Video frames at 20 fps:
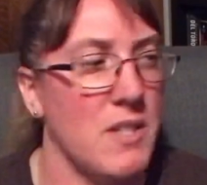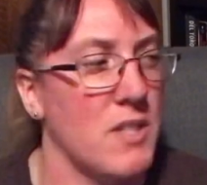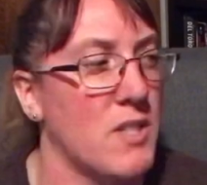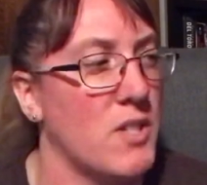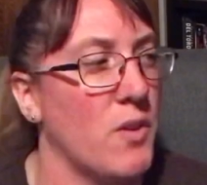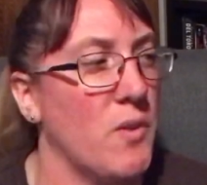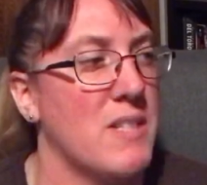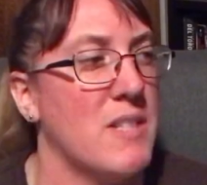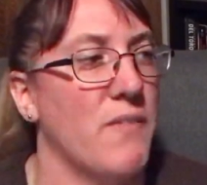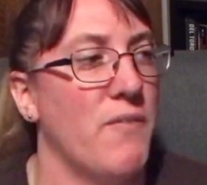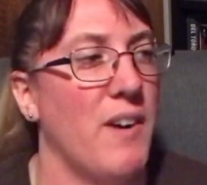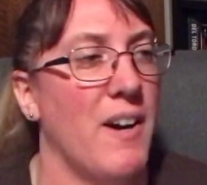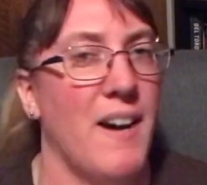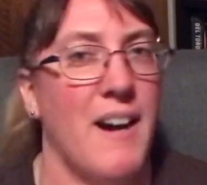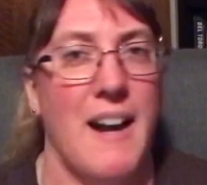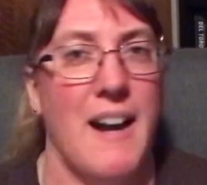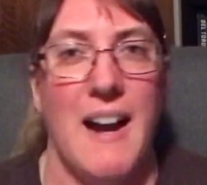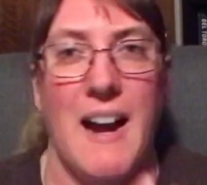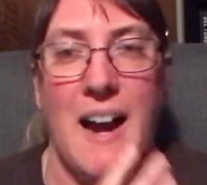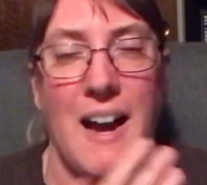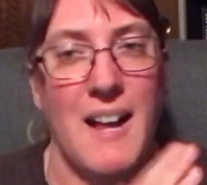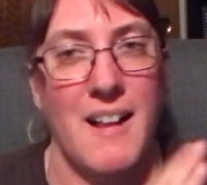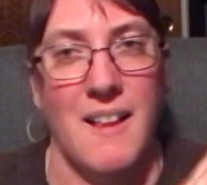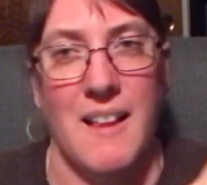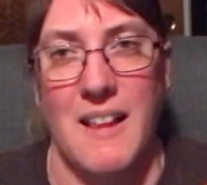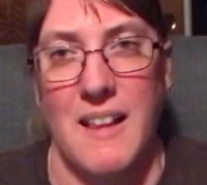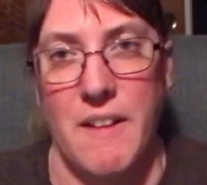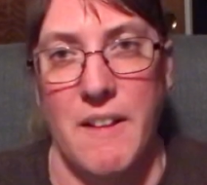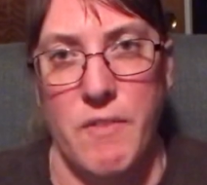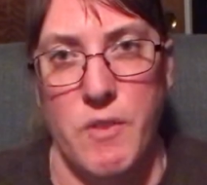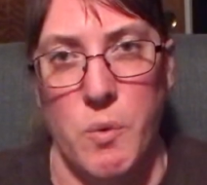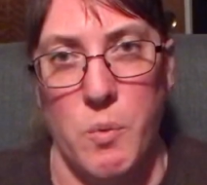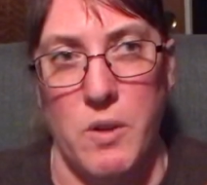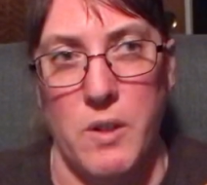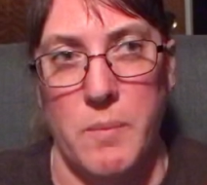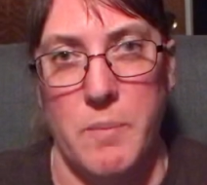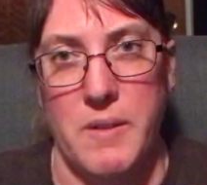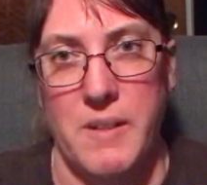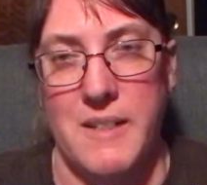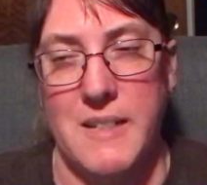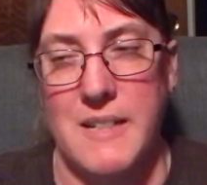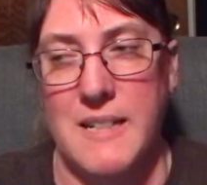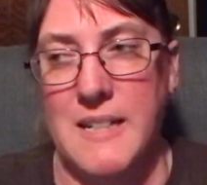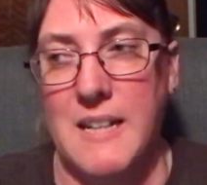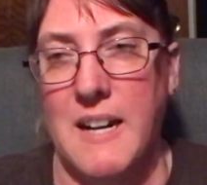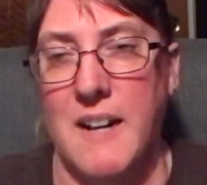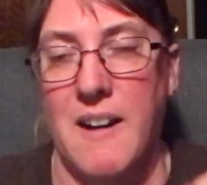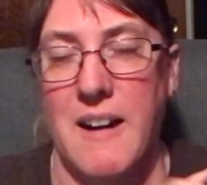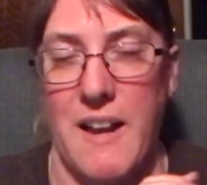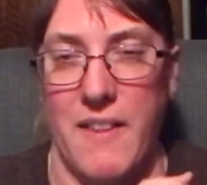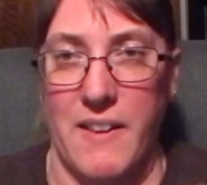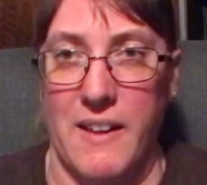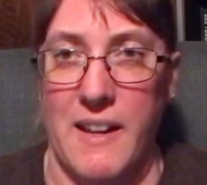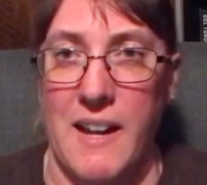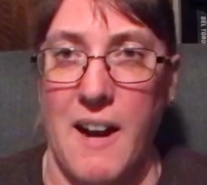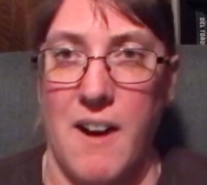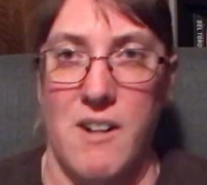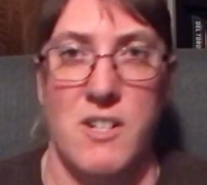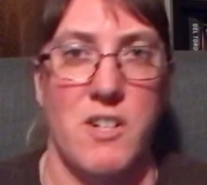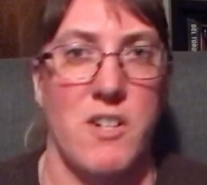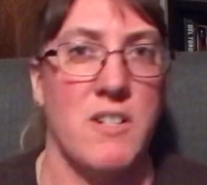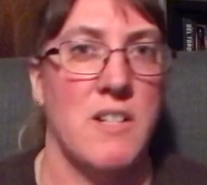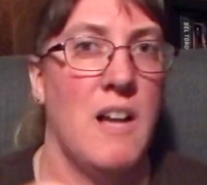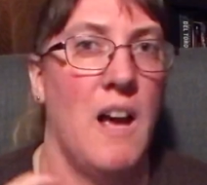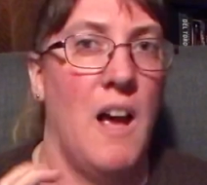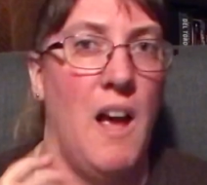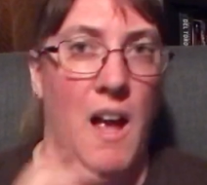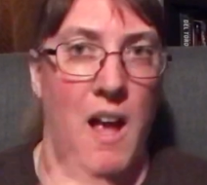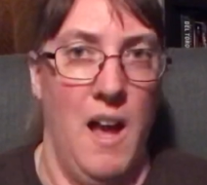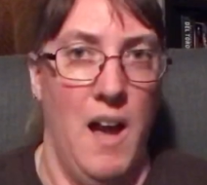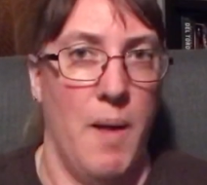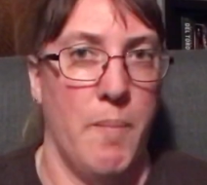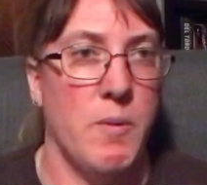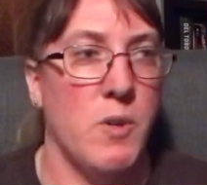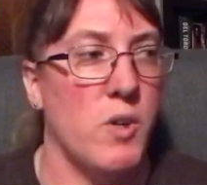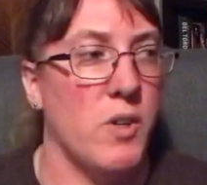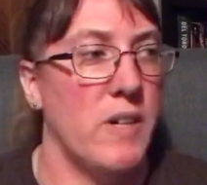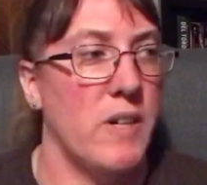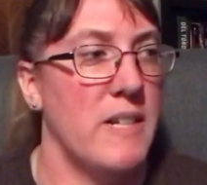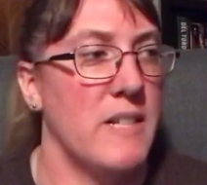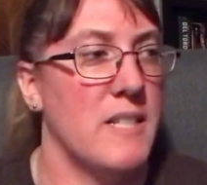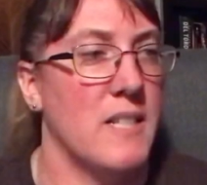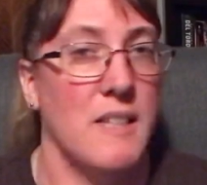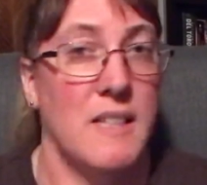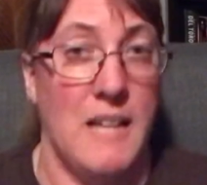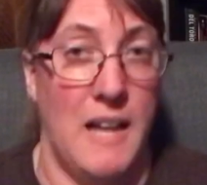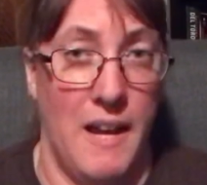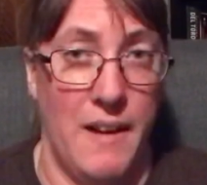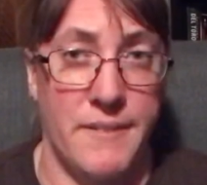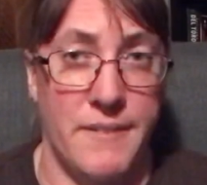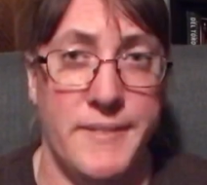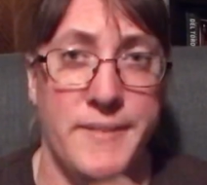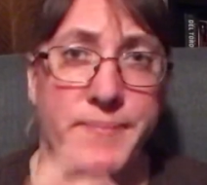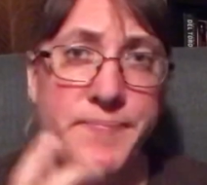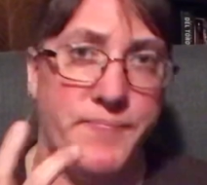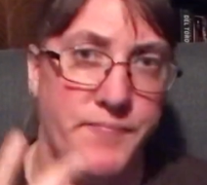So it's a very, I love the world building here and the characters I'm growing to love